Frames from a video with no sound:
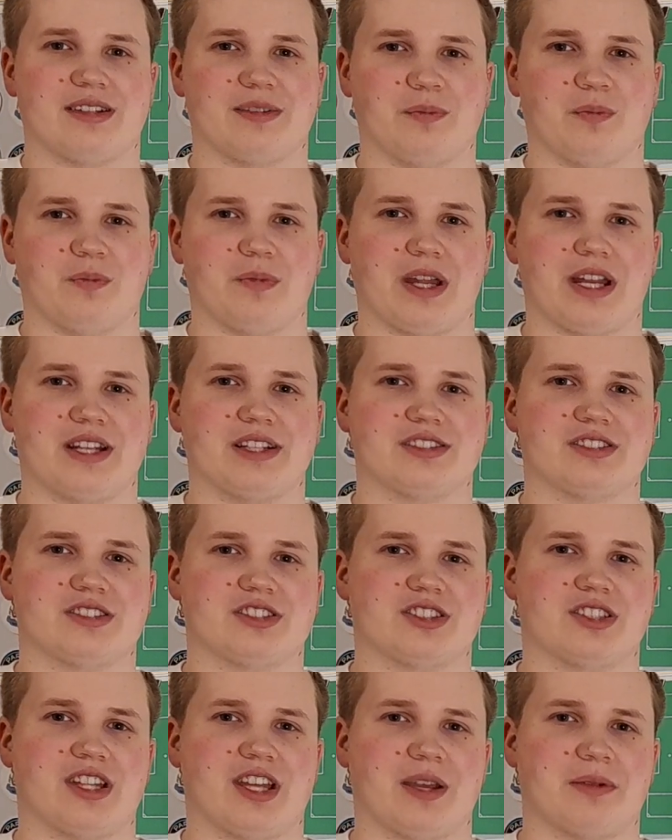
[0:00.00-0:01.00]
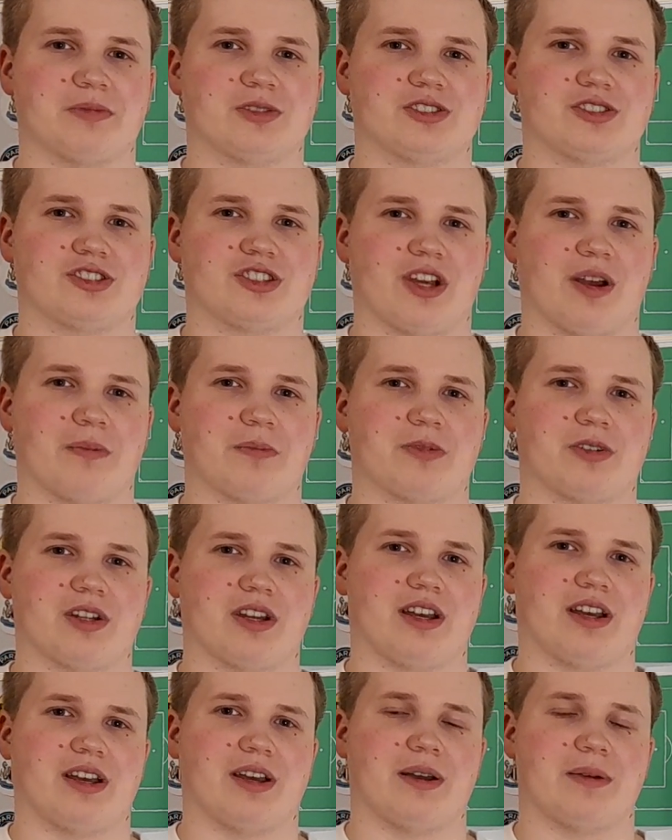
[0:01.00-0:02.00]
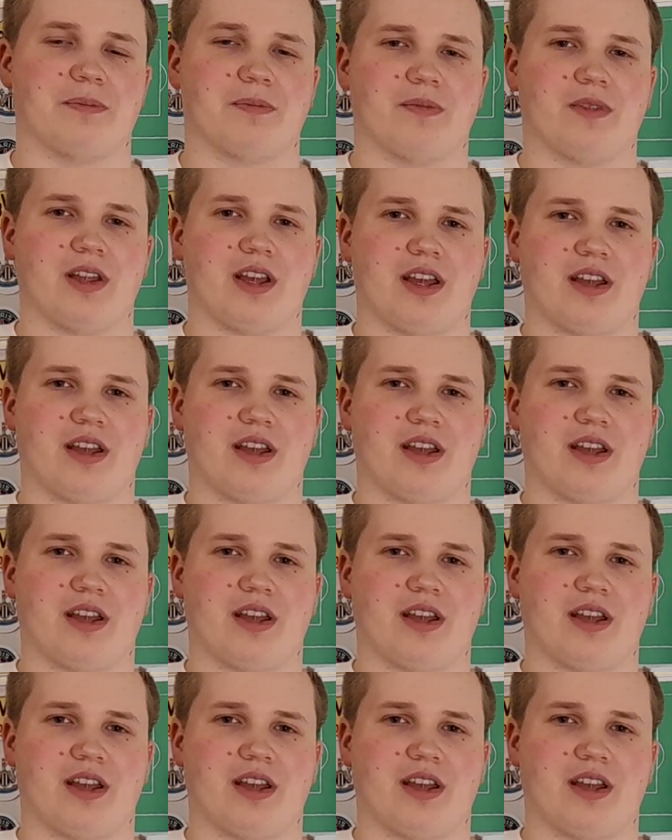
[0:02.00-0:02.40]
Many teams jumped off